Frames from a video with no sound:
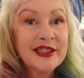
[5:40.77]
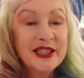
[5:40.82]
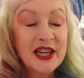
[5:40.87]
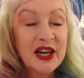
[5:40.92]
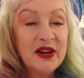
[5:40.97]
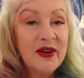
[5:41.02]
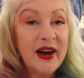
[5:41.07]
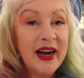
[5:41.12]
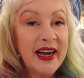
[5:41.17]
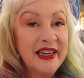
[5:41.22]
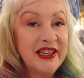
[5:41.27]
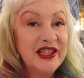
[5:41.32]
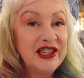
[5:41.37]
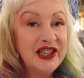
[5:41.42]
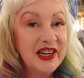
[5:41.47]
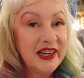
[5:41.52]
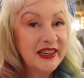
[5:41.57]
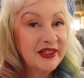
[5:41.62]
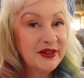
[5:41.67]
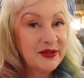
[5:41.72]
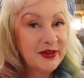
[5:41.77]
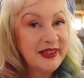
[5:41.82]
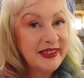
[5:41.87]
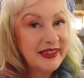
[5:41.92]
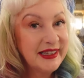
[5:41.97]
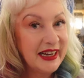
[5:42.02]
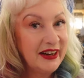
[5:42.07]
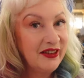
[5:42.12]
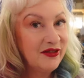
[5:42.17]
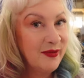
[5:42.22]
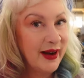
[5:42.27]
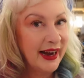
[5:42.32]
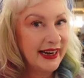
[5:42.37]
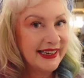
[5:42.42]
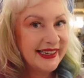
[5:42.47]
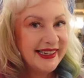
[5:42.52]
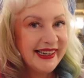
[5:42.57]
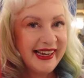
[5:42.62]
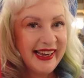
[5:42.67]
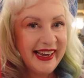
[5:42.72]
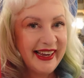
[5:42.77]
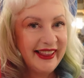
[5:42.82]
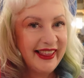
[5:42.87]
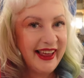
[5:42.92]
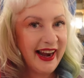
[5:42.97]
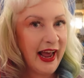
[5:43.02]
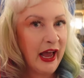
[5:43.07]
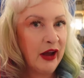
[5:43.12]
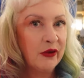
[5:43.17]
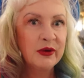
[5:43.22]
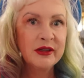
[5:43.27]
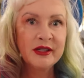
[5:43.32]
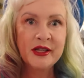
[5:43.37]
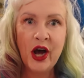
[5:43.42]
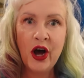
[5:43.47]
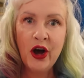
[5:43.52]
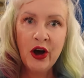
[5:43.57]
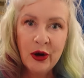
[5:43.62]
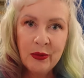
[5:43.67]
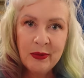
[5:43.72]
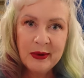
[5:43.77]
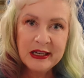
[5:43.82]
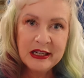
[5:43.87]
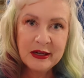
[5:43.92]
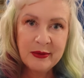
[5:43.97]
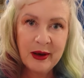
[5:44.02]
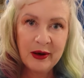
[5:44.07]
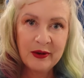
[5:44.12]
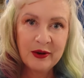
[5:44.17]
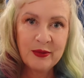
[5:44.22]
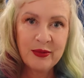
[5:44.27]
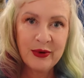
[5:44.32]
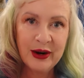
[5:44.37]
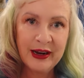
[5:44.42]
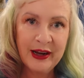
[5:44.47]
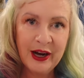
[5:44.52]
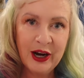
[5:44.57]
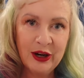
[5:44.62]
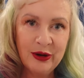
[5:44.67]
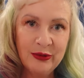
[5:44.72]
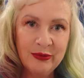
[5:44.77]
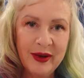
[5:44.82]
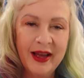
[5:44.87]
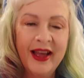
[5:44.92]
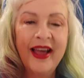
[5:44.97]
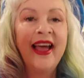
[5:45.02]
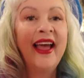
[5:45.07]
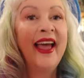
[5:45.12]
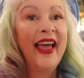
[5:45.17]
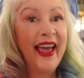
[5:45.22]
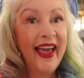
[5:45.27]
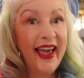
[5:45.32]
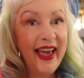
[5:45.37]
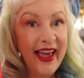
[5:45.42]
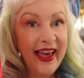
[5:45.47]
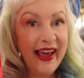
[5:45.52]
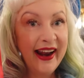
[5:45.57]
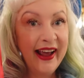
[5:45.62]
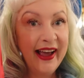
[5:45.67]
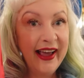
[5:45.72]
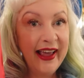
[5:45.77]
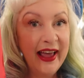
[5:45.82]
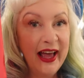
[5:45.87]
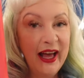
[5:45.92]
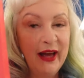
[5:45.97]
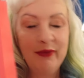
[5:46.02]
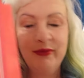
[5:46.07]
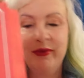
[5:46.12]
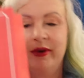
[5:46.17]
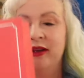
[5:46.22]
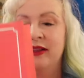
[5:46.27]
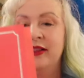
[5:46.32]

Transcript: So I just received my tea that I was hoping to be able to bring home, and I am.